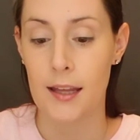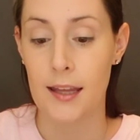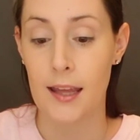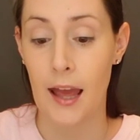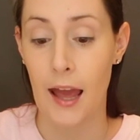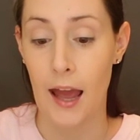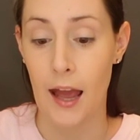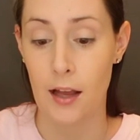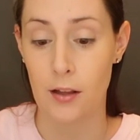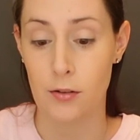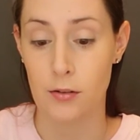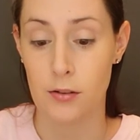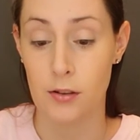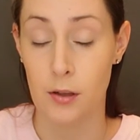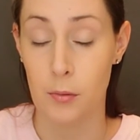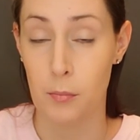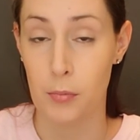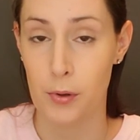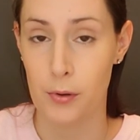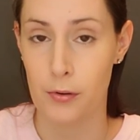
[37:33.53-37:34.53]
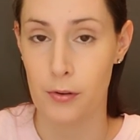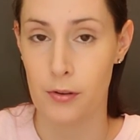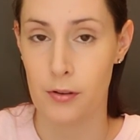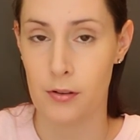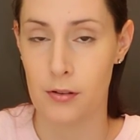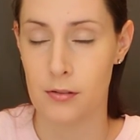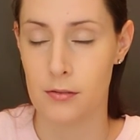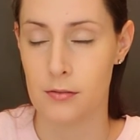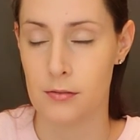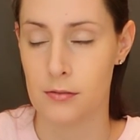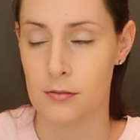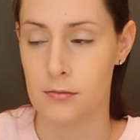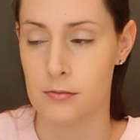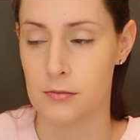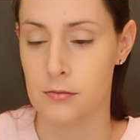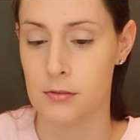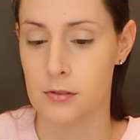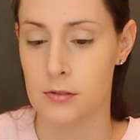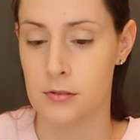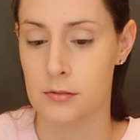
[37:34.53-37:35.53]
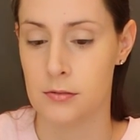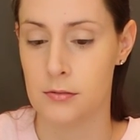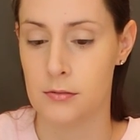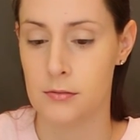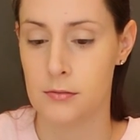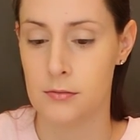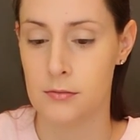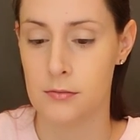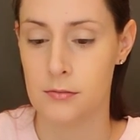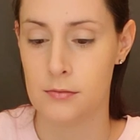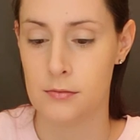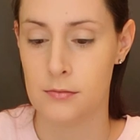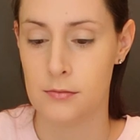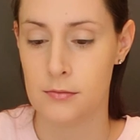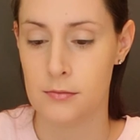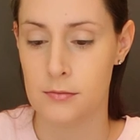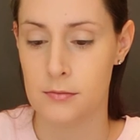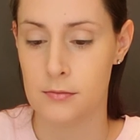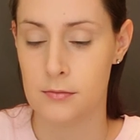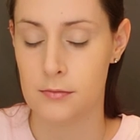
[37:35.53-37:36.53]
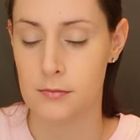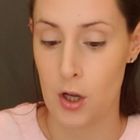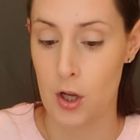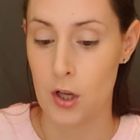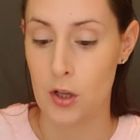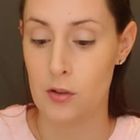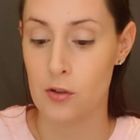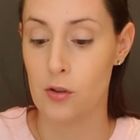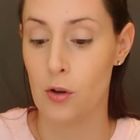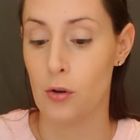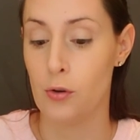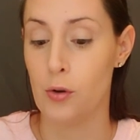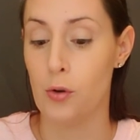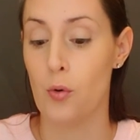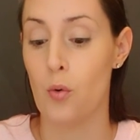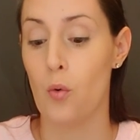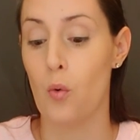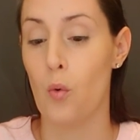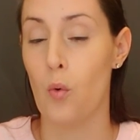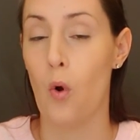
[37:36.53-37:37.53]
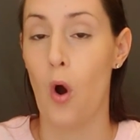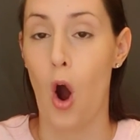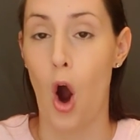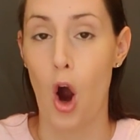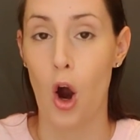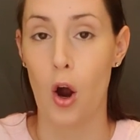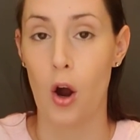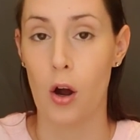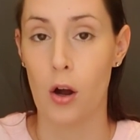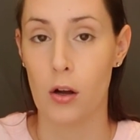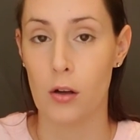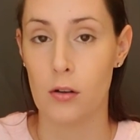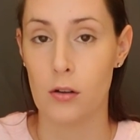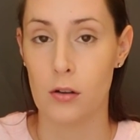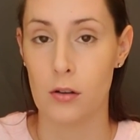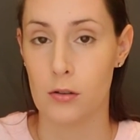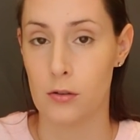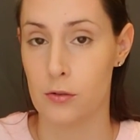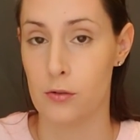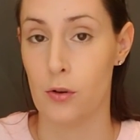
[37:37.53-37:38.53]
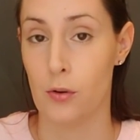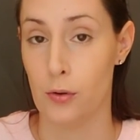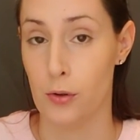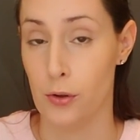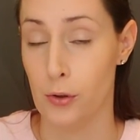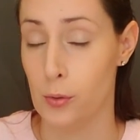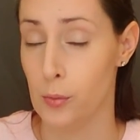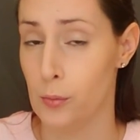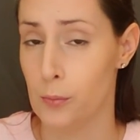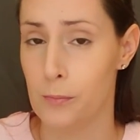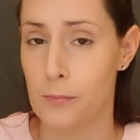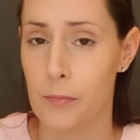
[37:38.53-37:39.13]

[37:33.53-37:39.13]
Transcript: Cat number... Uh -huh. So you... So you...